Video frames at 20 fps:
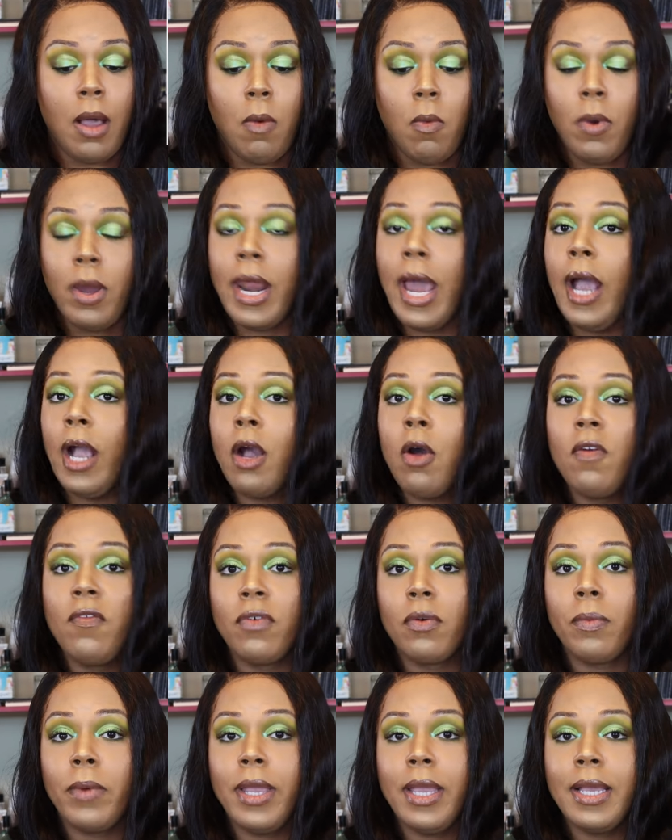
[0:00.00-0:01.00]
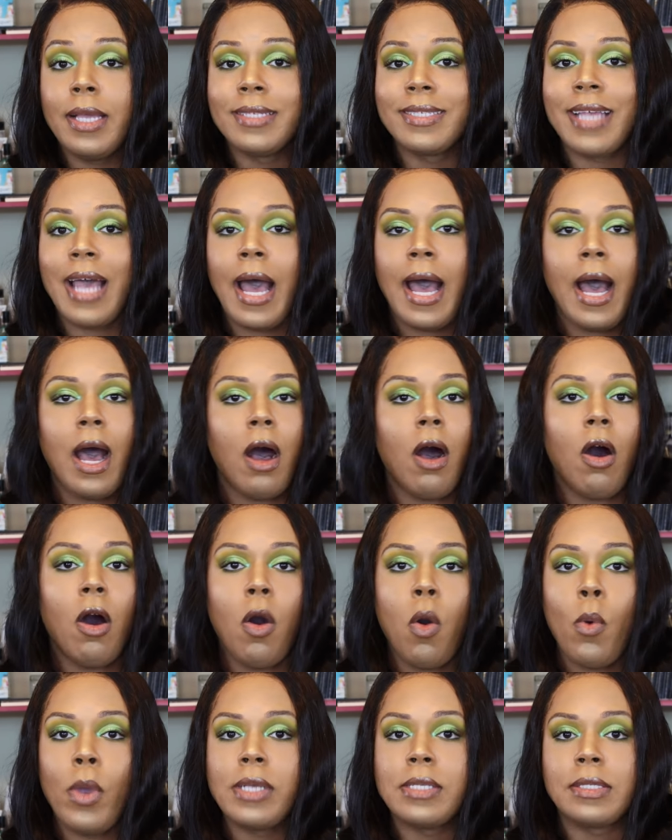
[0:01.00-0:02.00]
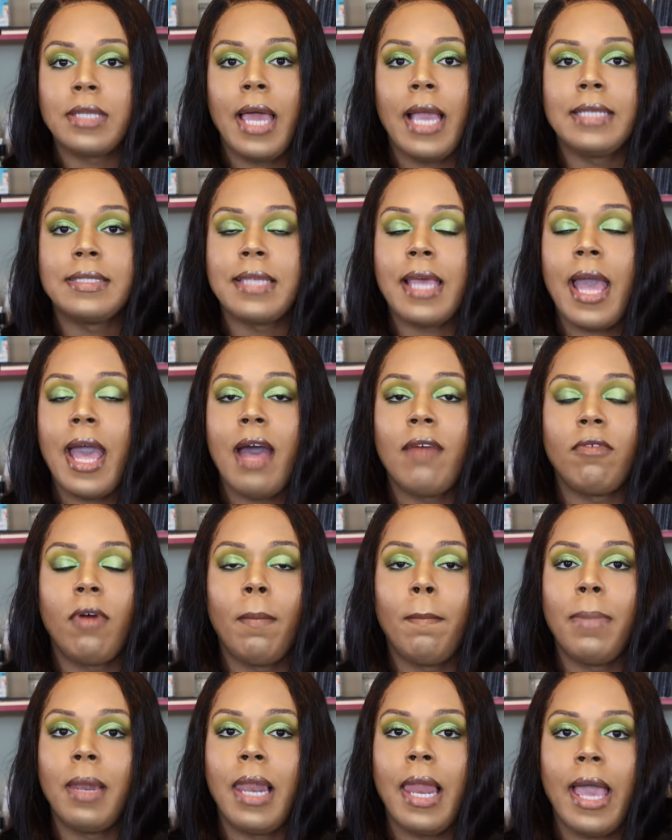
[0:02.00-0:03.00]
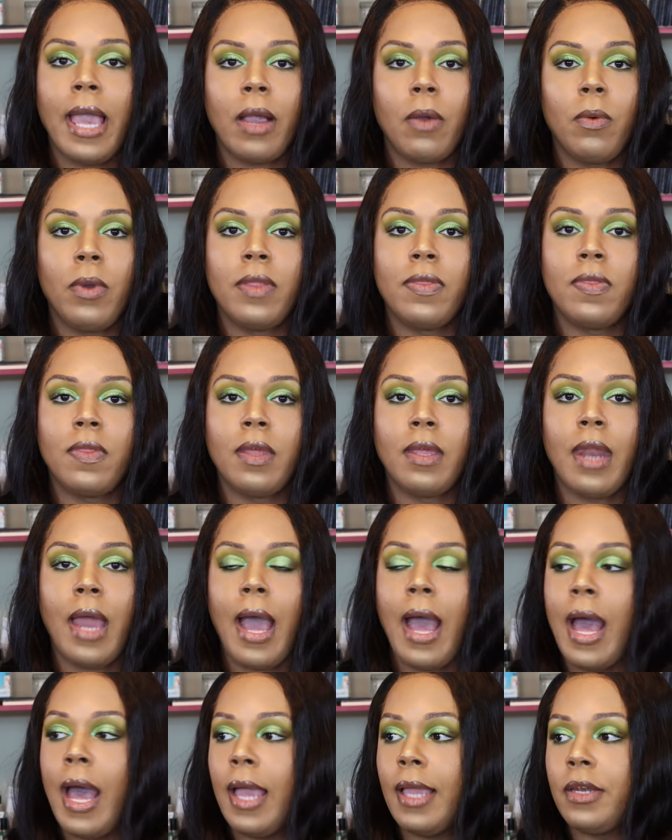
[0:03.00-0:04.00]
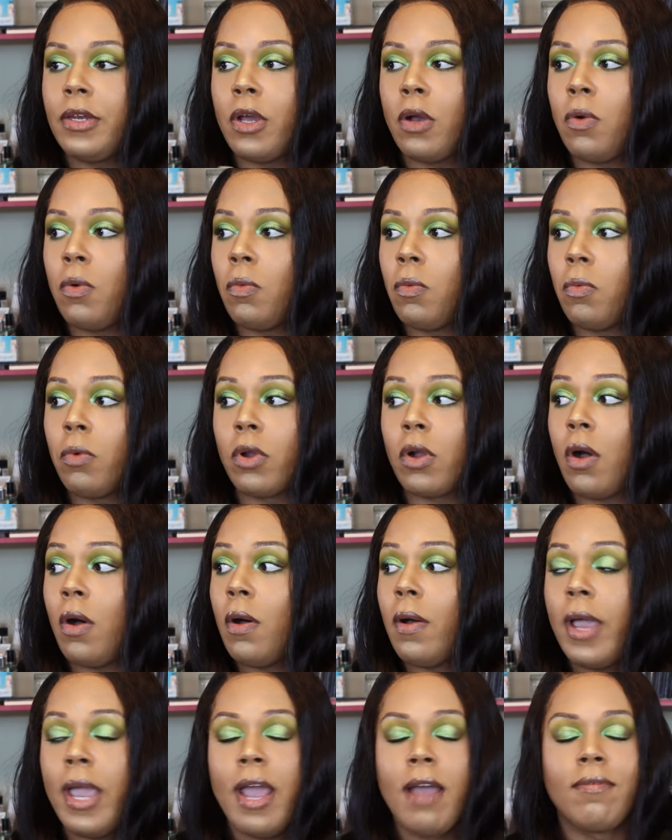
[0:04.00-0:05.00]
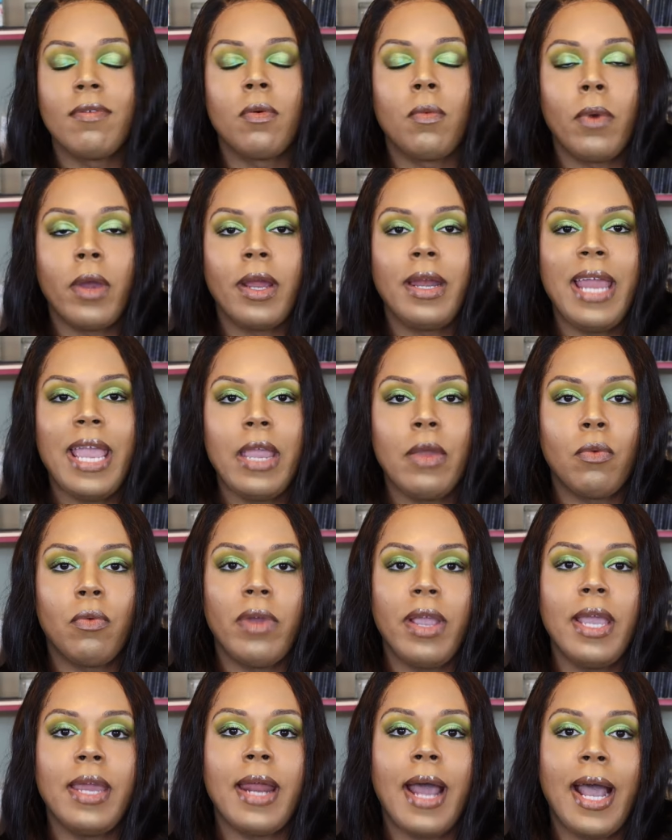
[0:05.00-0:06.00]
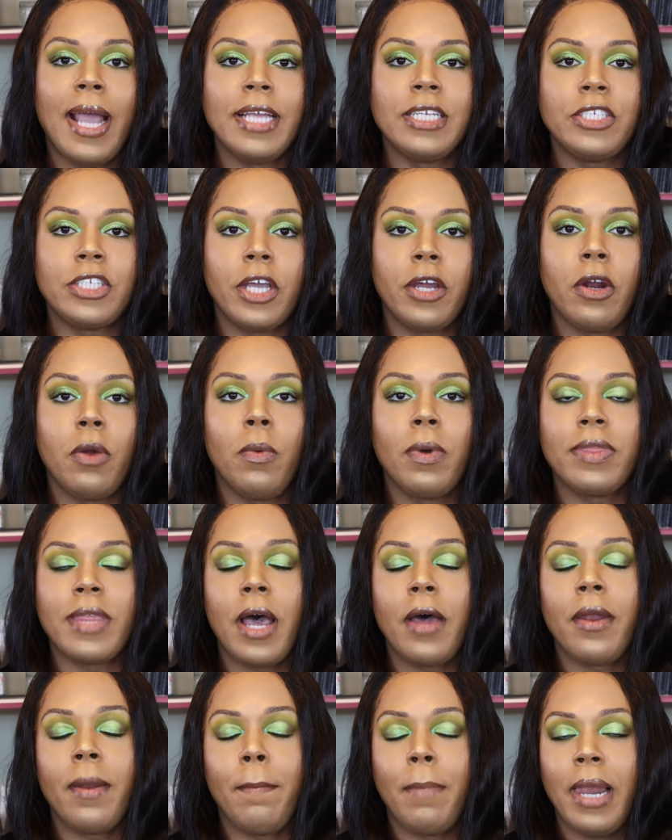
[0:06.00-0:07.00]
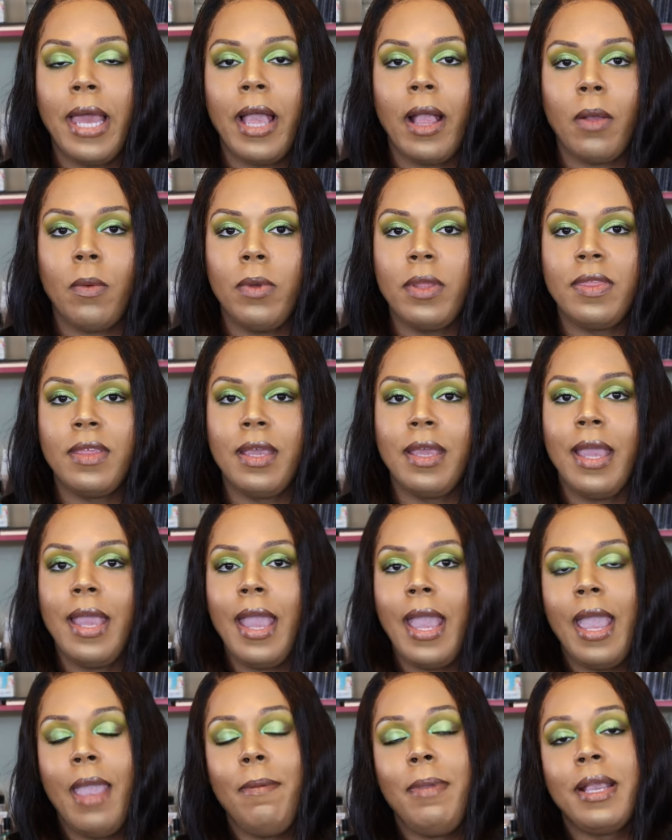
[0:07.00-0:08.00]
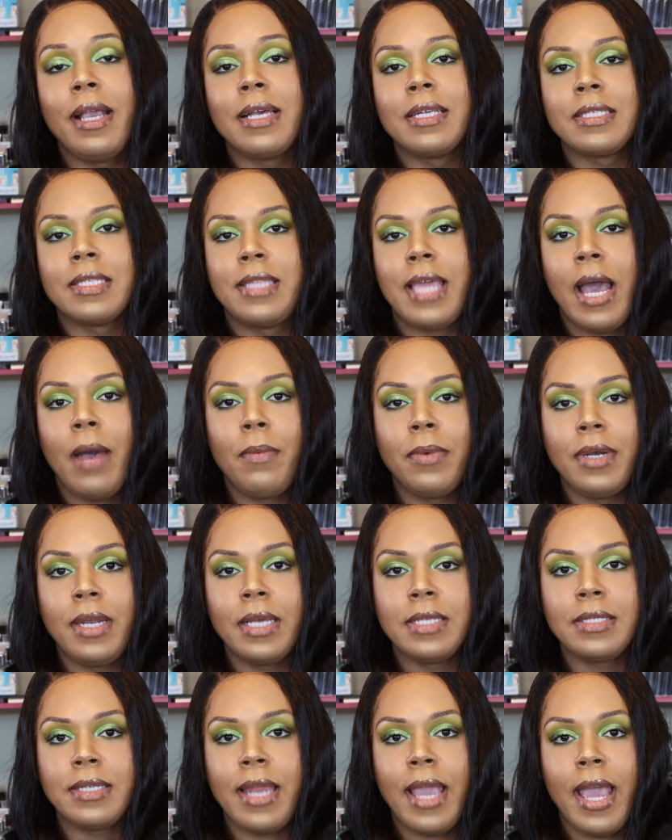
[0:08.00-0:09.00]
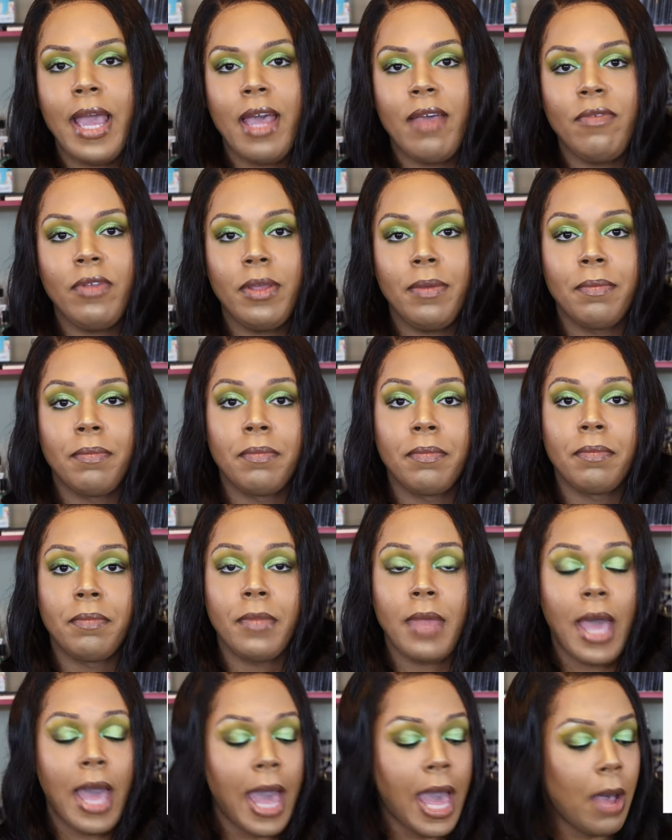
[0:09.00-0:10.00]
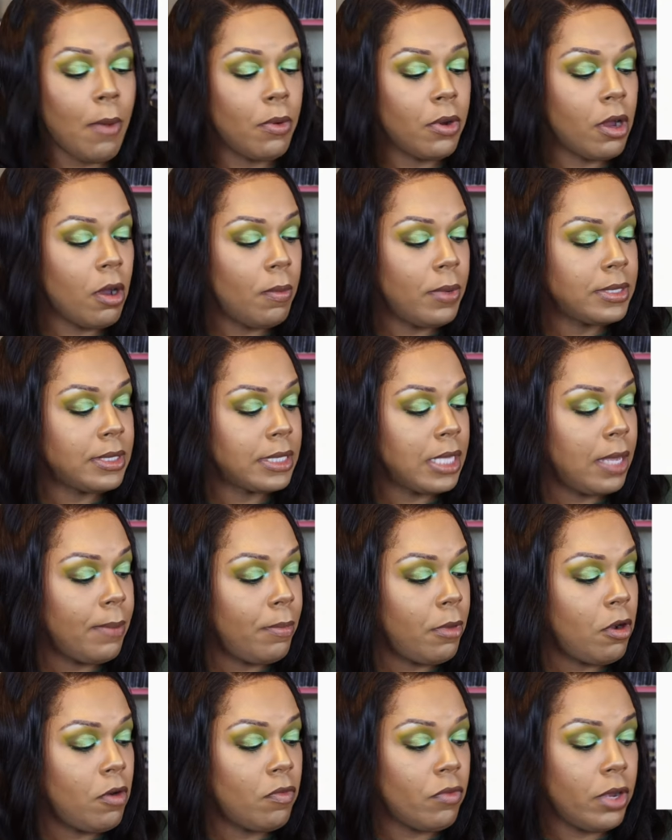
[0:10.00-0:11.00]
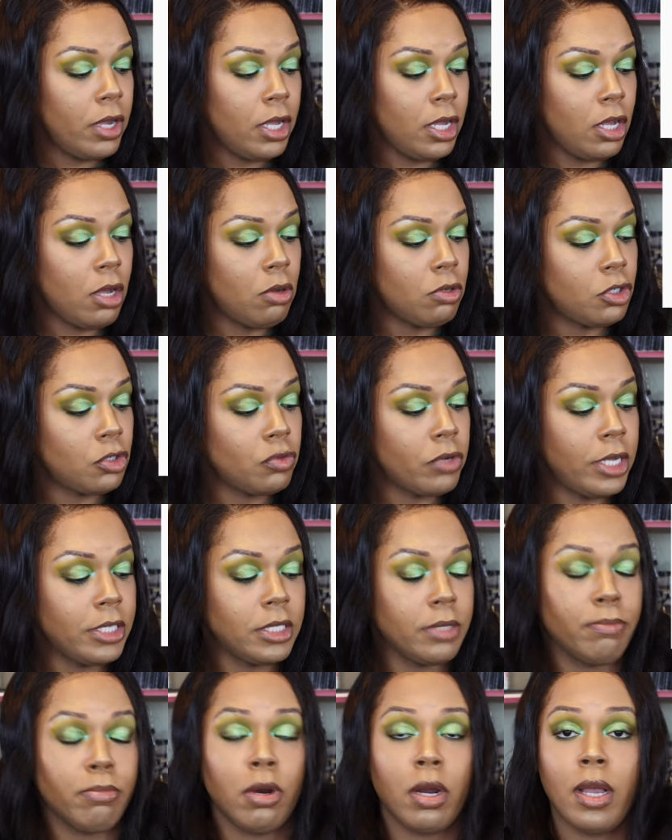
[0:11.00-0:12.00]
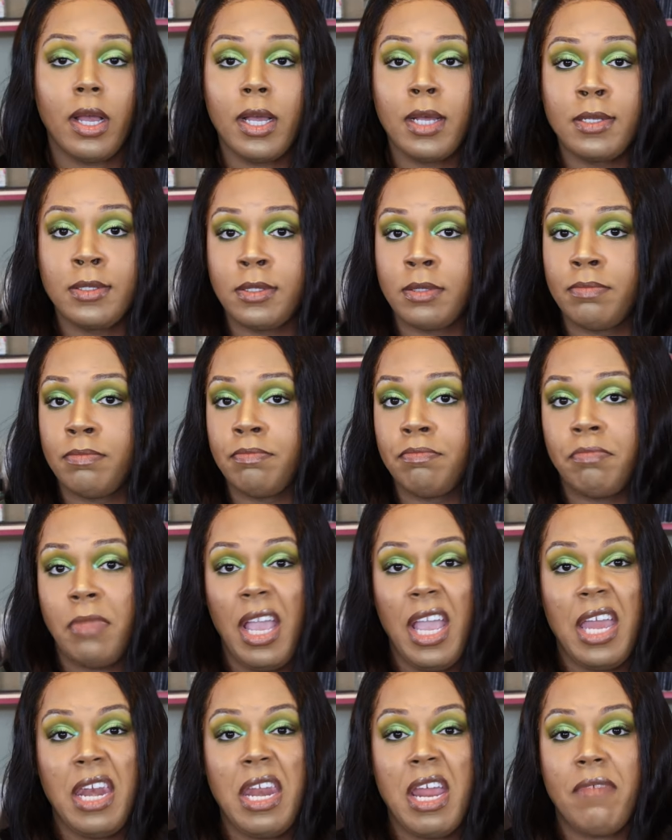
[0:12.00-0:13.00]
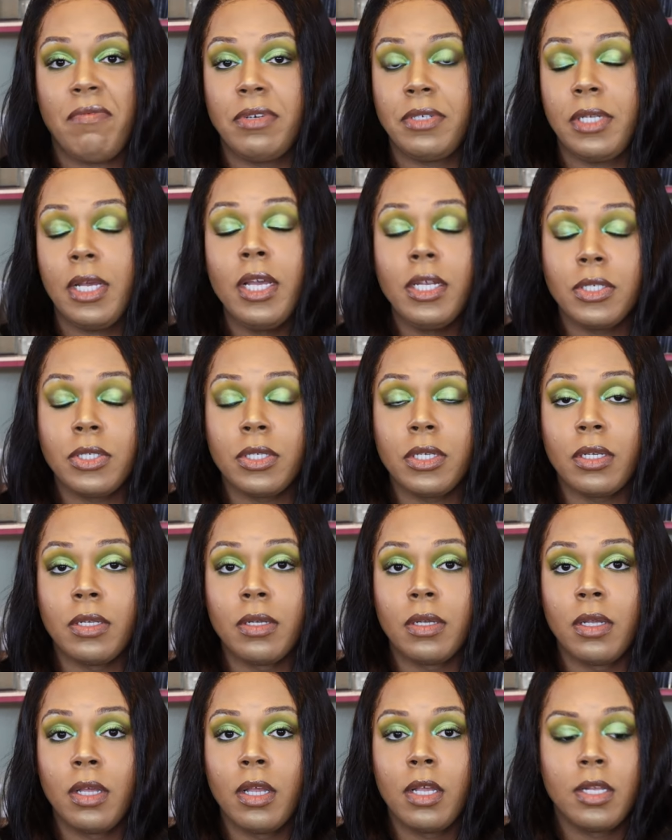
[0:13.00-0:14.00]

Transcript: when I go for reds, I always like to have a black with it. I don't recall ever wearing a red eyeshadow without a black with it. And because that one doesn't have it, I would always skip over it, go straight to bronze, and never touched it.